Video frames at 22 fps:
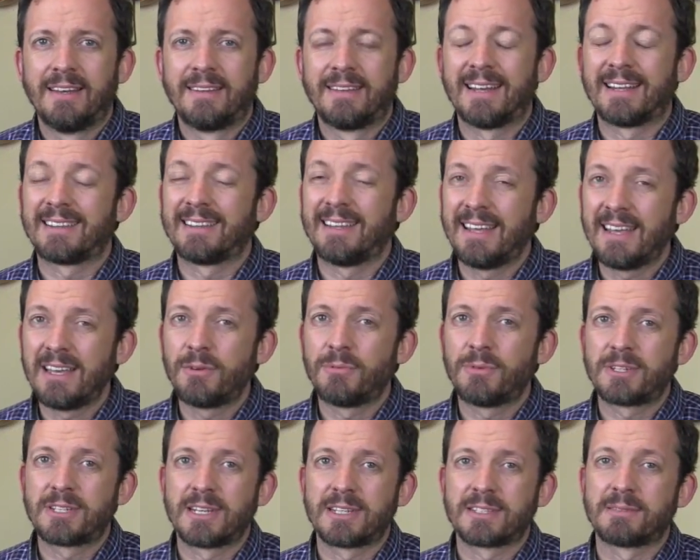That
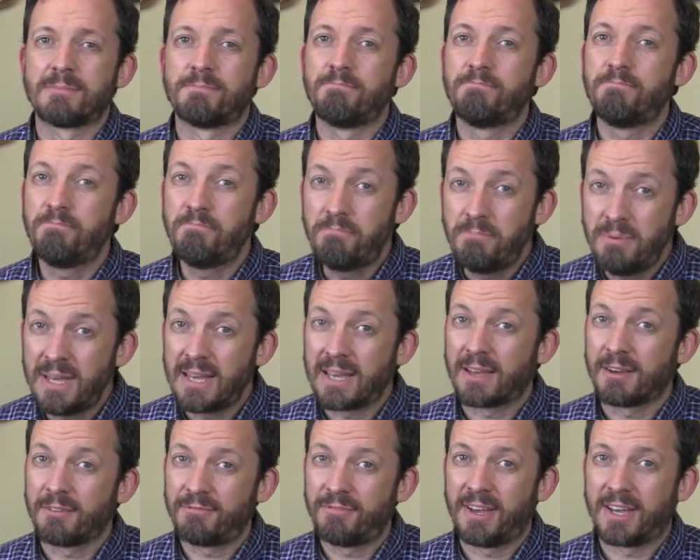language has a
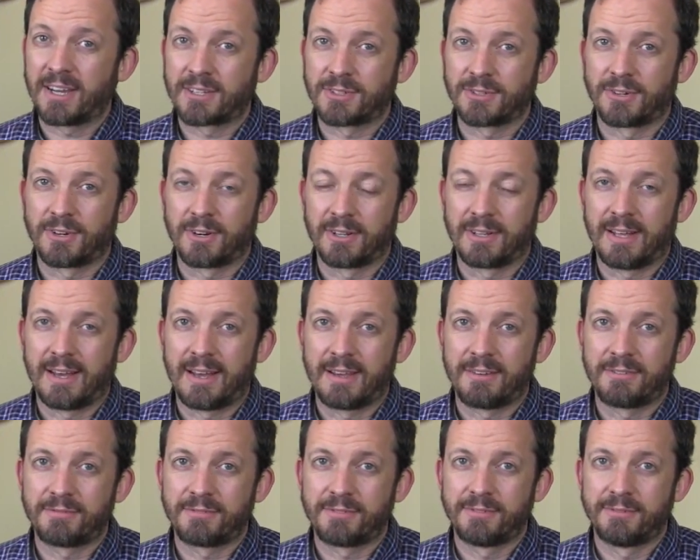big effect on our
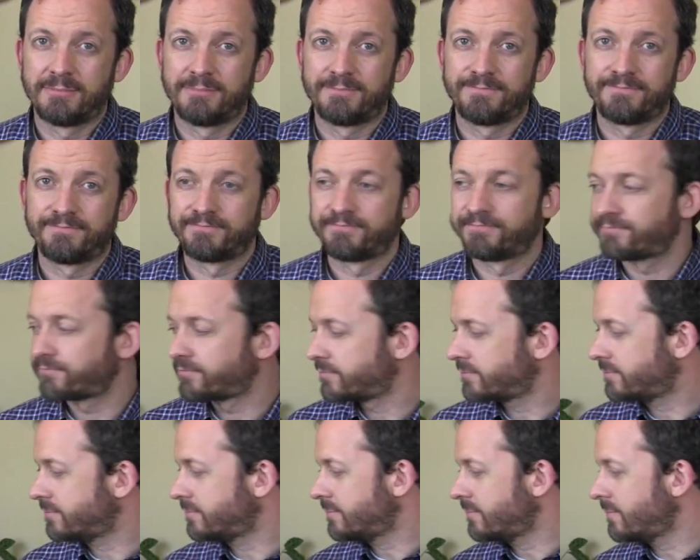life.
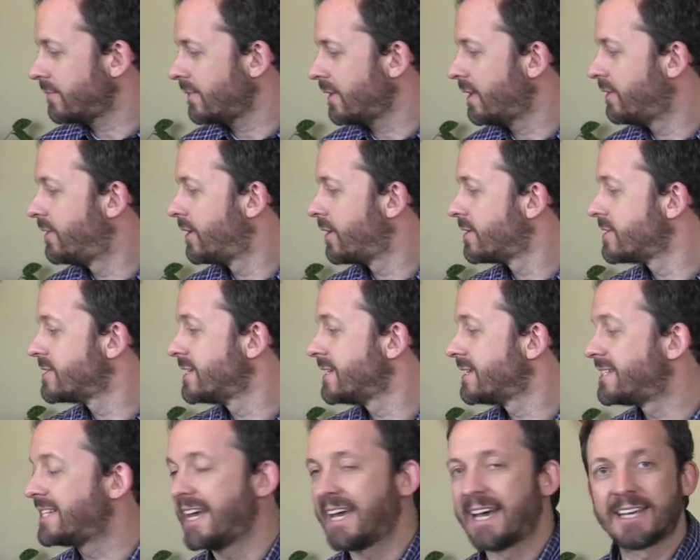There is
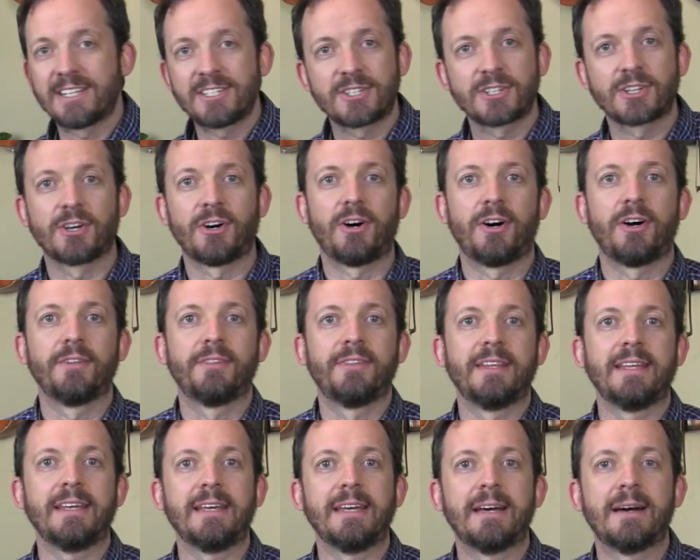a test called
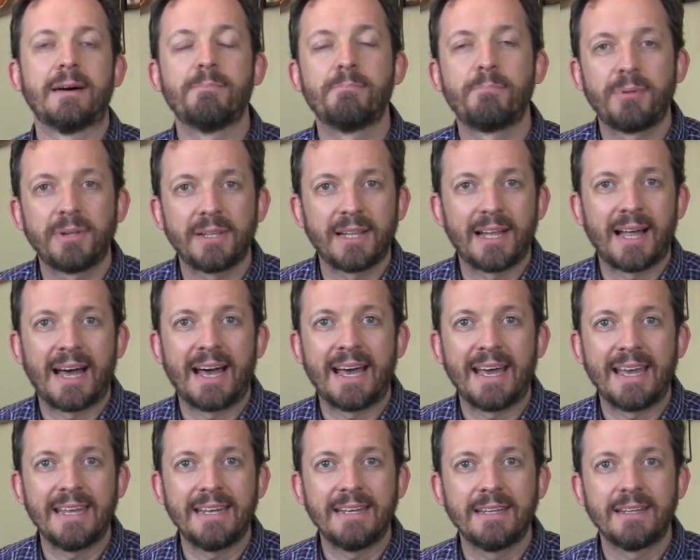the
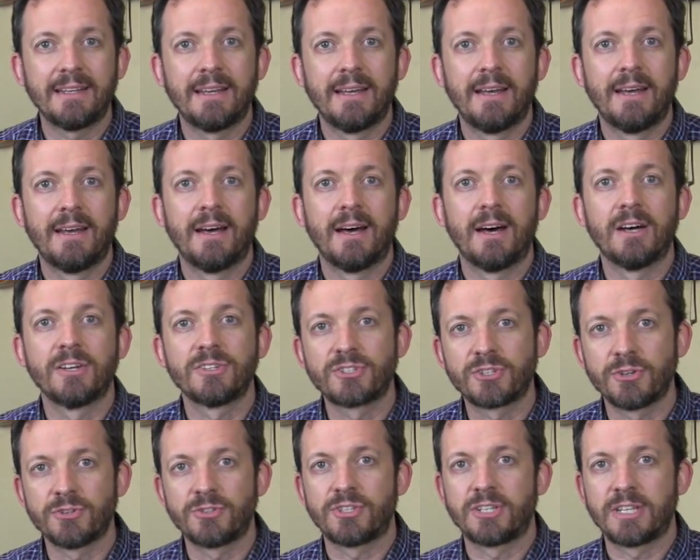implied
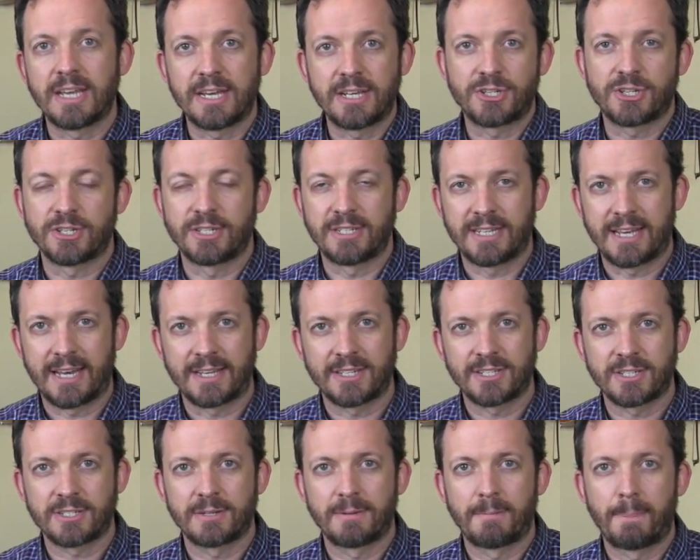association
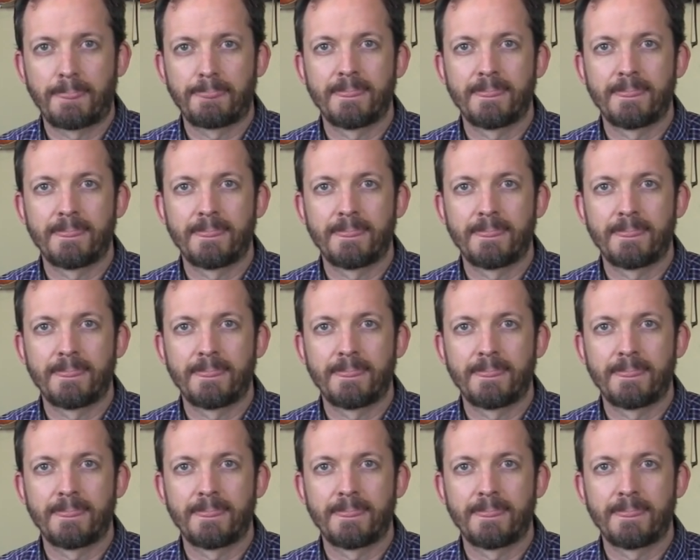test.